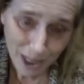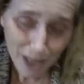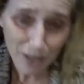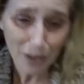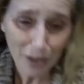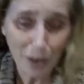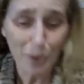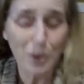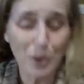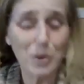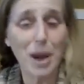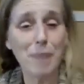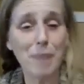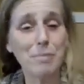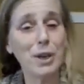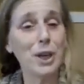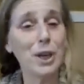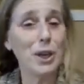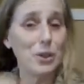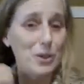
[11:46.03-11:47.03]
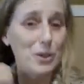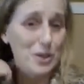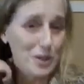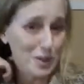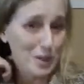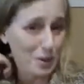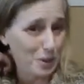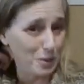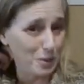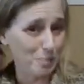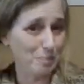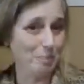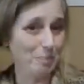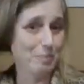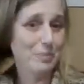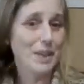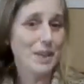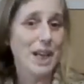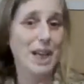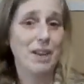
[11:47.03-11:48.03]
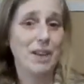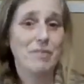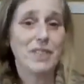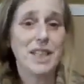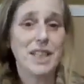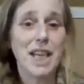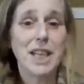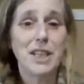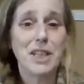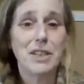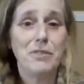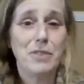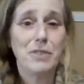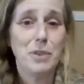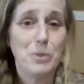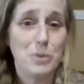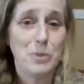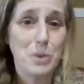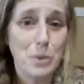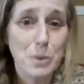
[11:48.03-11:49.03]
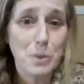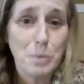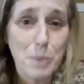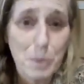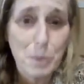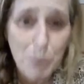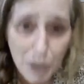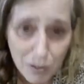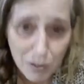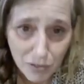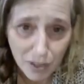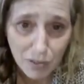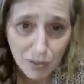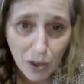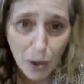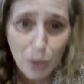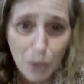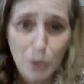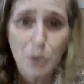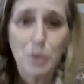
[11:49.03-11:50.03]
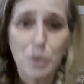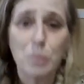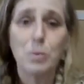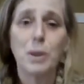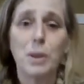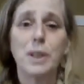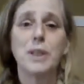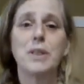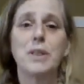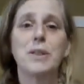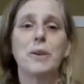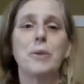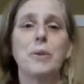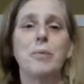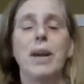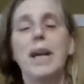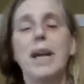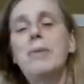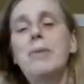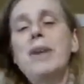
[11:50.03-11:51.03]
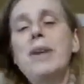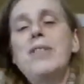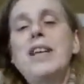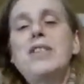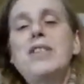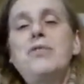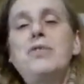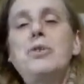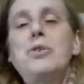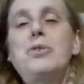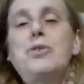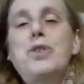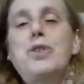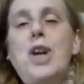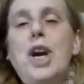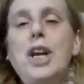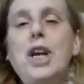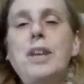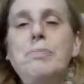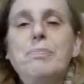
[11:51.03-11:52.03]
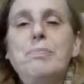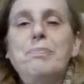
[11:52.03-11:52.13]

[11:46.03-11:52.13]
So I'm going to learn Zoom. I've attended a few Zooms, but I've never hosted one. So anyway, that's future talk.